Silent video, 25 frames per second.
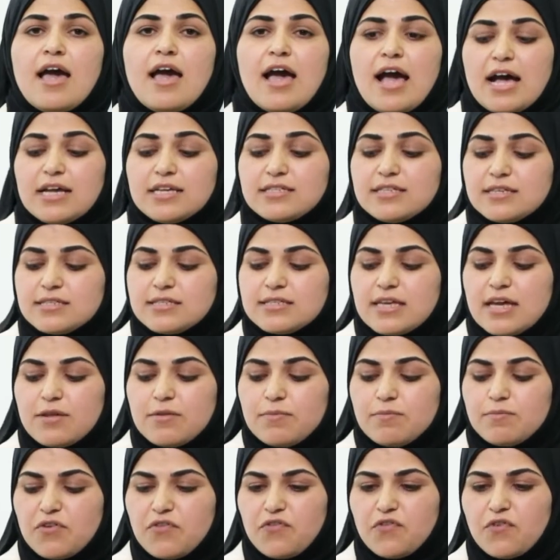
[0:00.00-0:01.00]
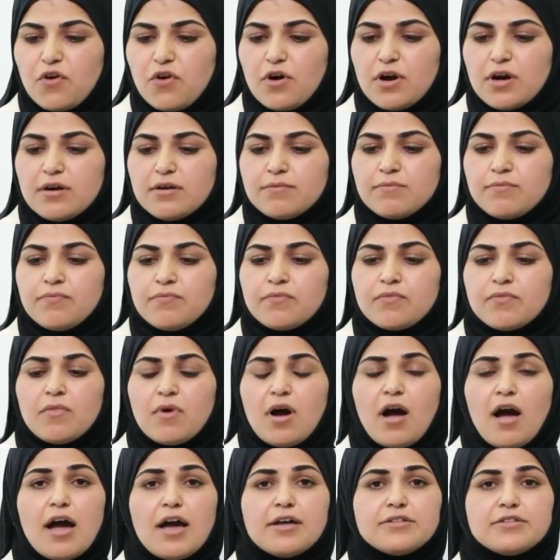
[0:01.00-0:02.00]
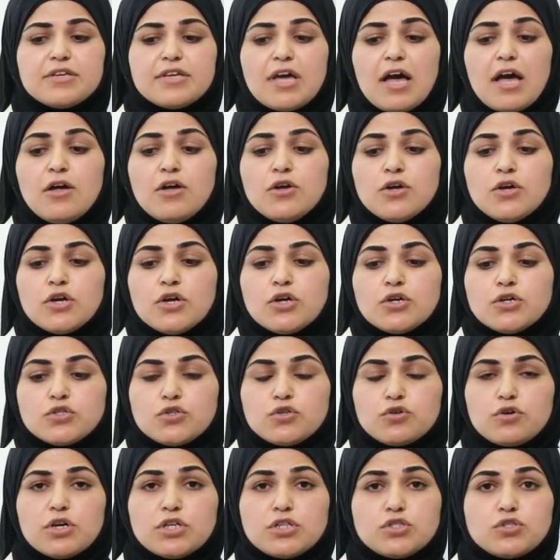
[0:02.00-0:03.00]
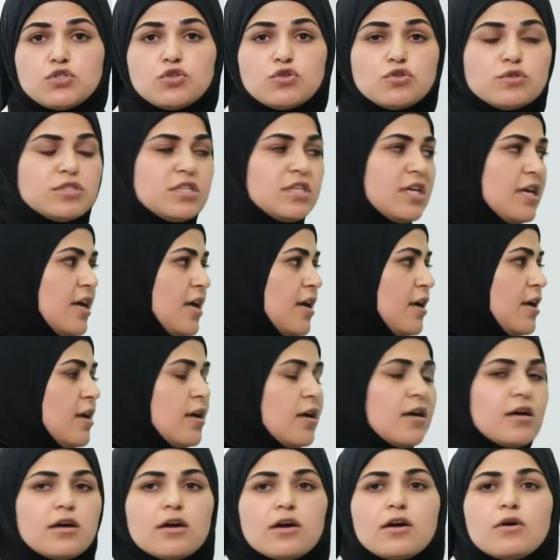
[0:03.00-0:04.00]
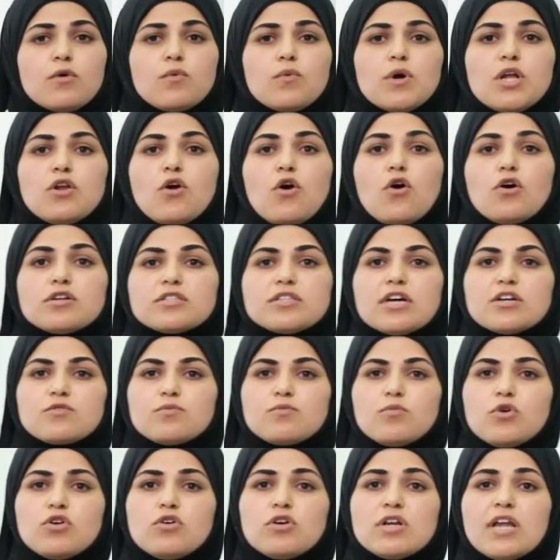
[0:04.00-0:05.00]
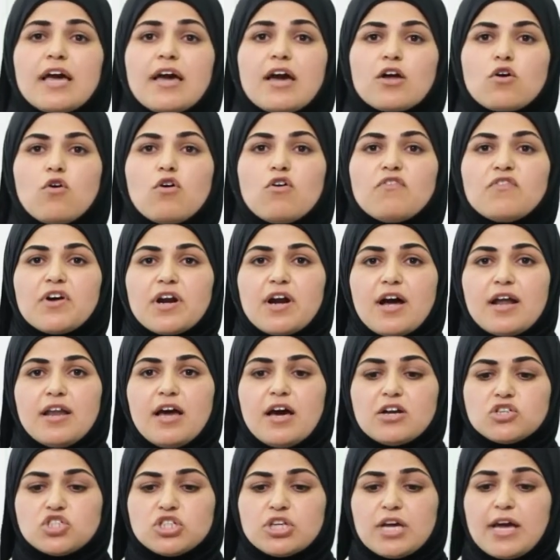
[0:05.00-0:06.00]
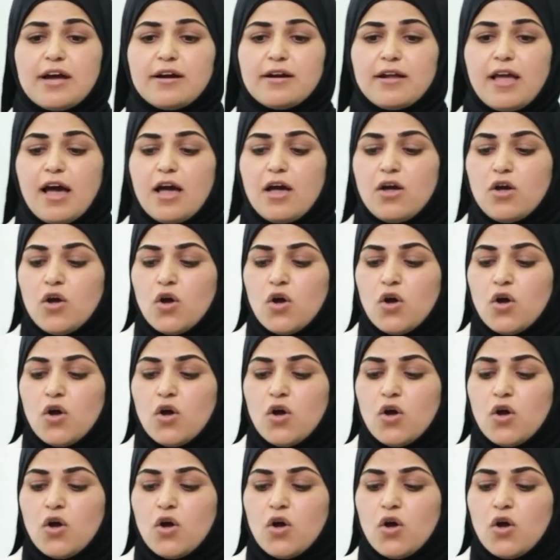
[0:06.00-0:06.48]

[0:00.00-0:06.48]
As I said before, idea to get 2D well-ordered monolayer over a large area,